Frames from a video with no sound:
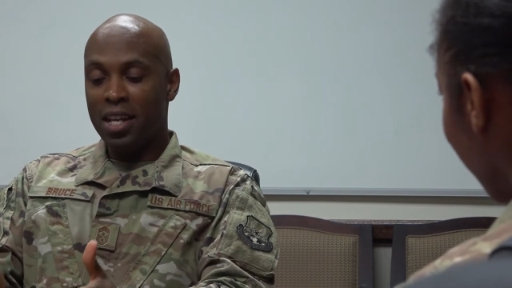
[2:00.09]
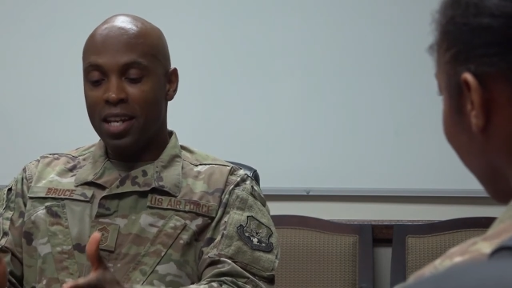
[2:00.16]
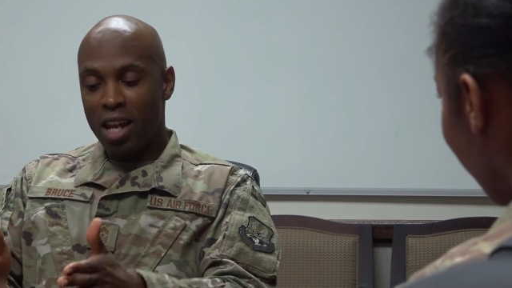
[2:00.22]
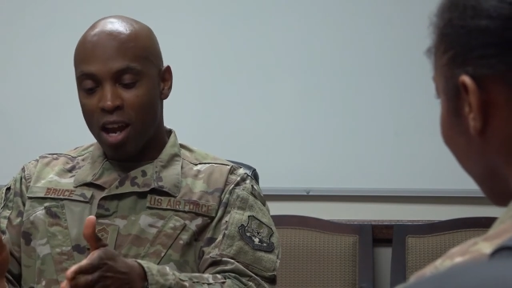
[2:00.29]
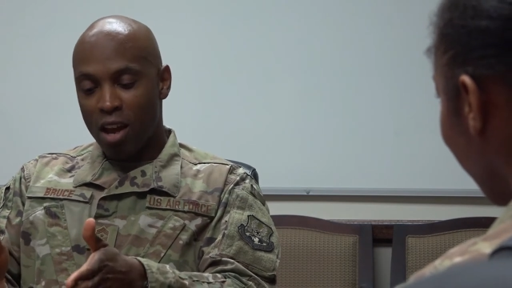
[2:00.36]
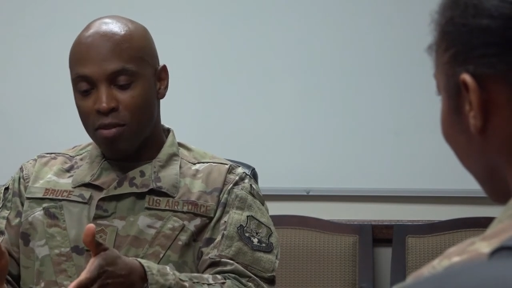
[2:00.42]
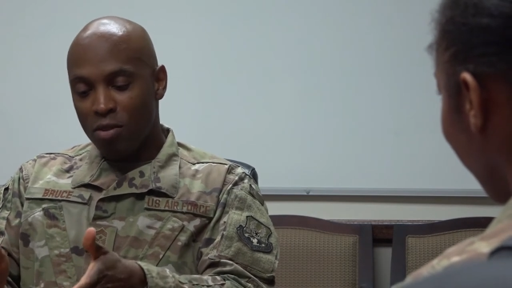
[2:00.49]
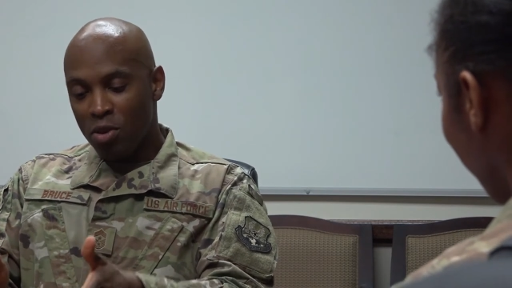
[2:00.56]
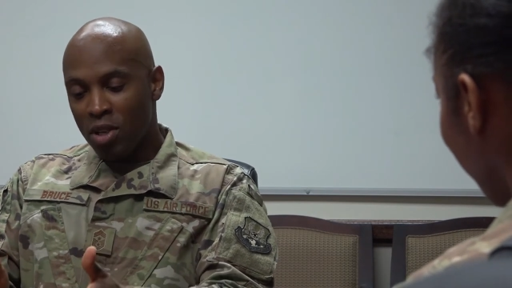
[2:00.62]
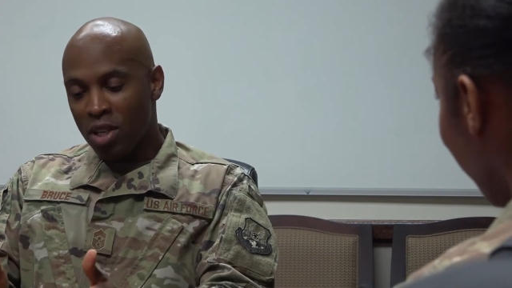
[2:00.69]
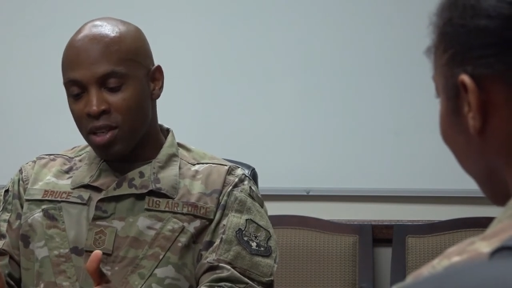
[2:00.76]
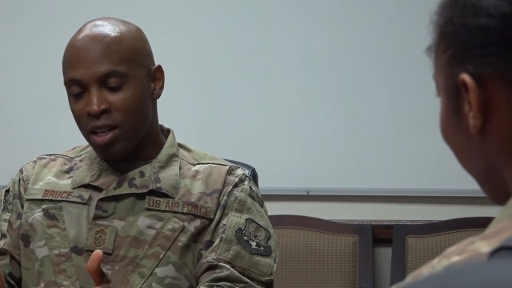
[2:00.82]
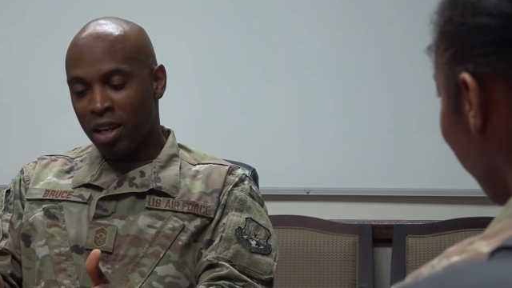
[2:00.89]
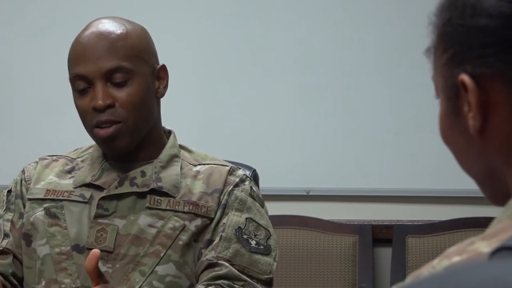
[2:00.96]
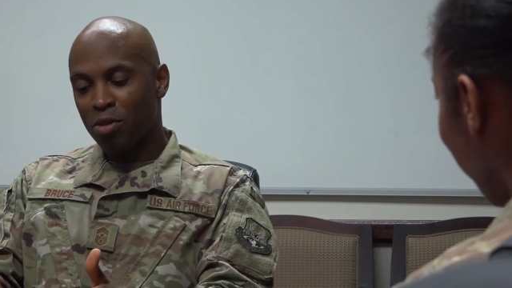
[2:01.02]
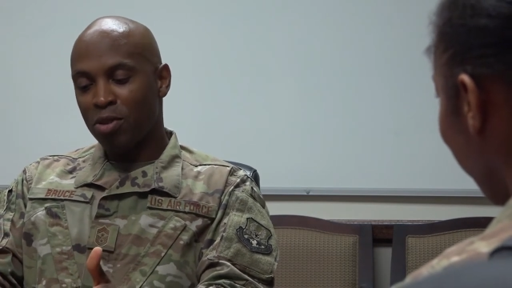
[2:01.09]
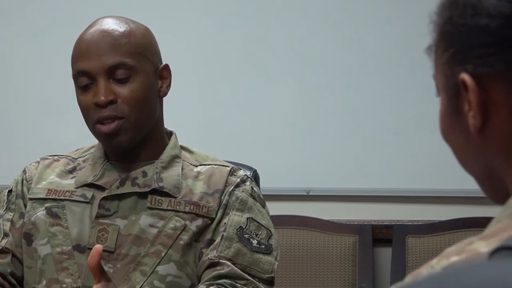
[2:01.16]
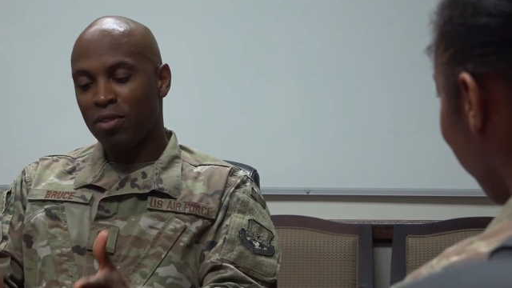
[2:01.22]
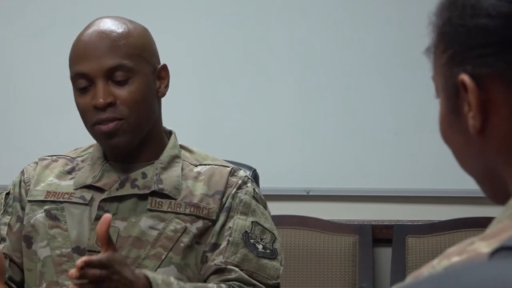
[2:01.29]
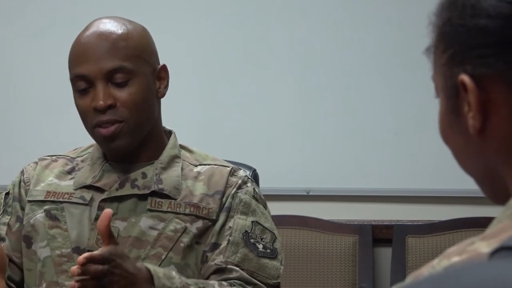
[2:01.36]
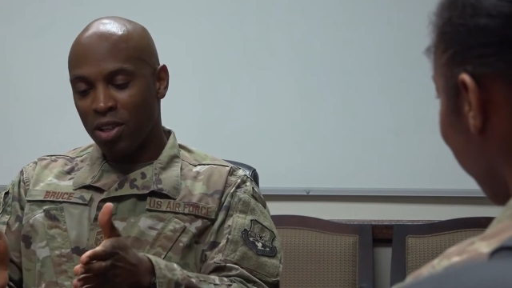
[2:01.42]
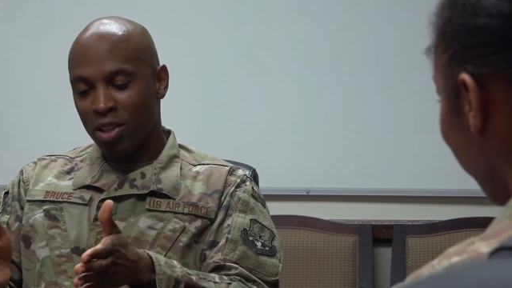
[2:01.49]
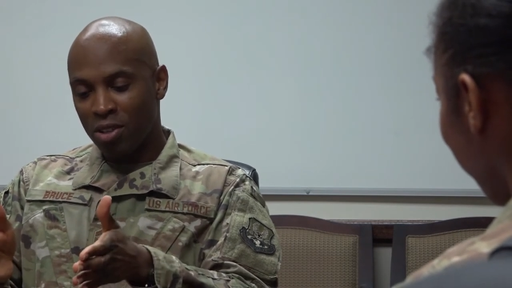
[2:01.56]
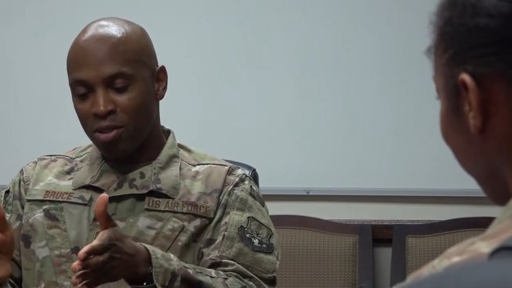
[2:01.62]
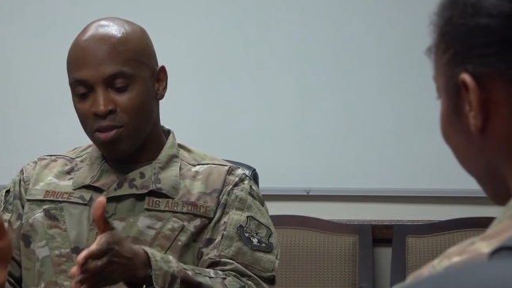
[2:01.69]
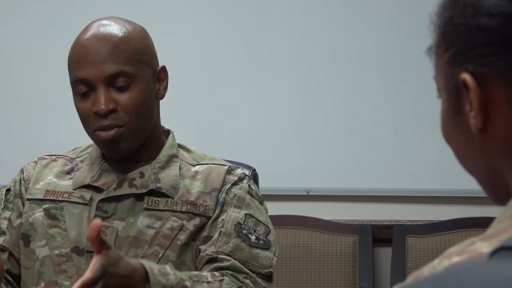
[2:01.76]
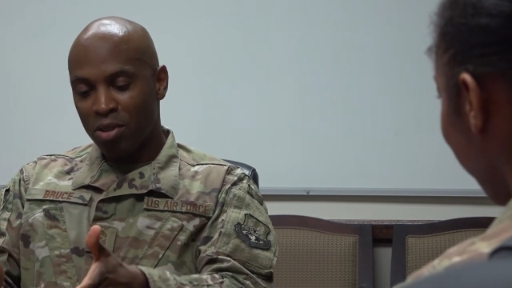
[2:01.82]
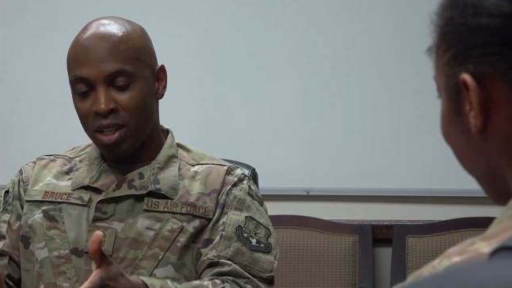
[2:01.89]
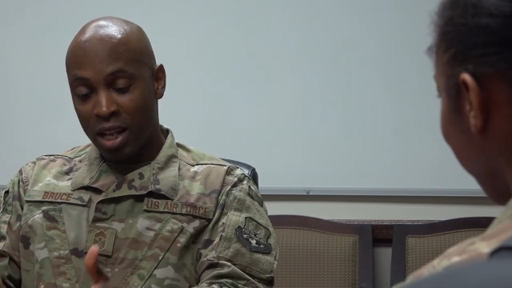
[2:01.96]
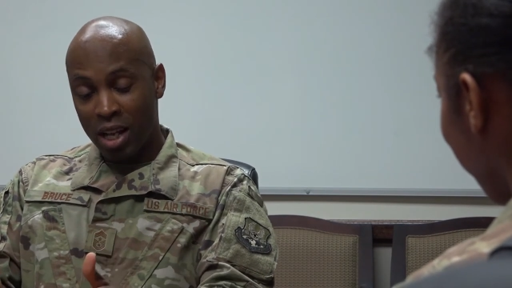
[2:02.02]
Now, if you get in that career field and
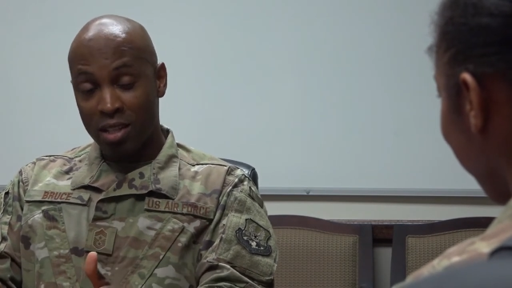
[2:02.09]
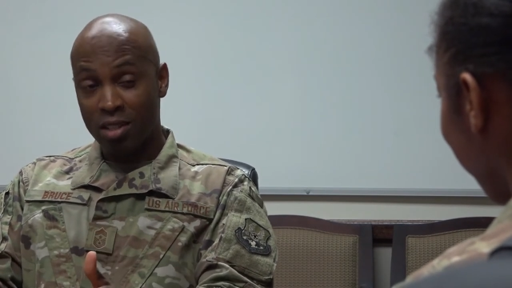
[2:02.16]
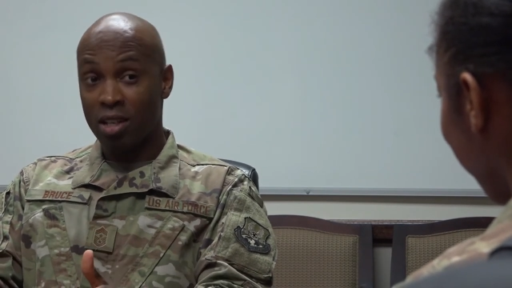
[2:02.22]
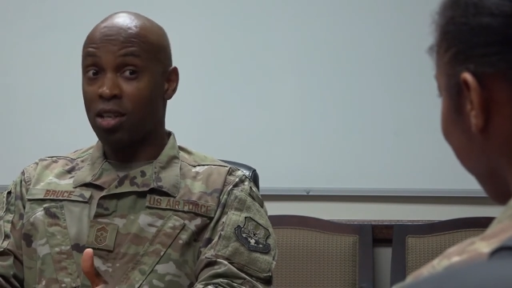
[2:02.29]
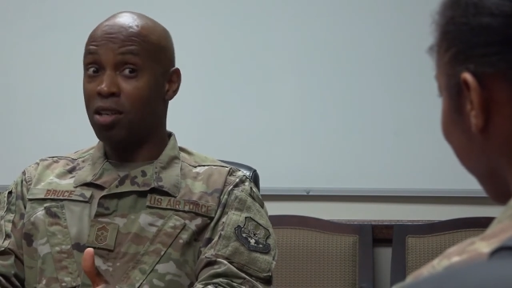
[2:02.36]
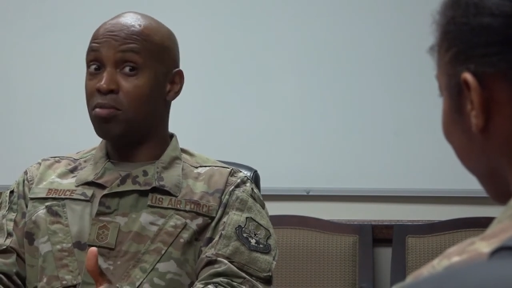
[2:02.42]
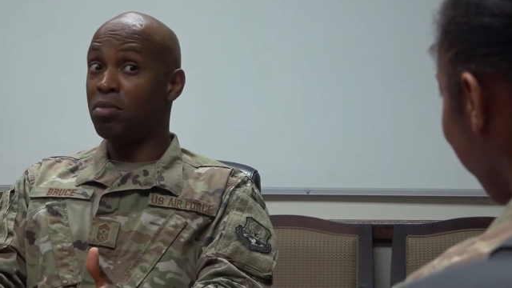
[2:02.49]
you realize, oh